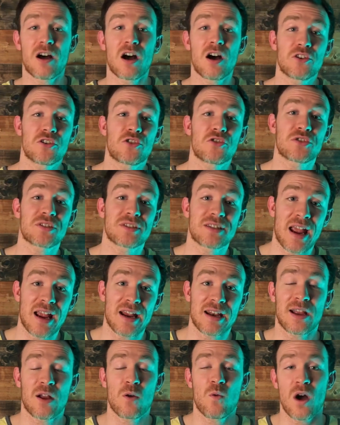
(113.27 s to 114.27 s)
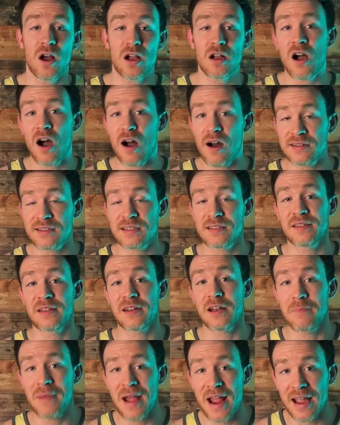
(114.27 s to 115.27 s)
understanding what causes the
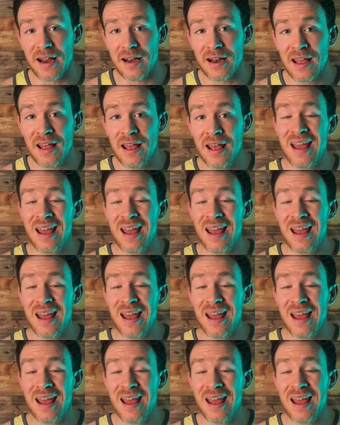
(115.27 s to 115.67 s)
demand,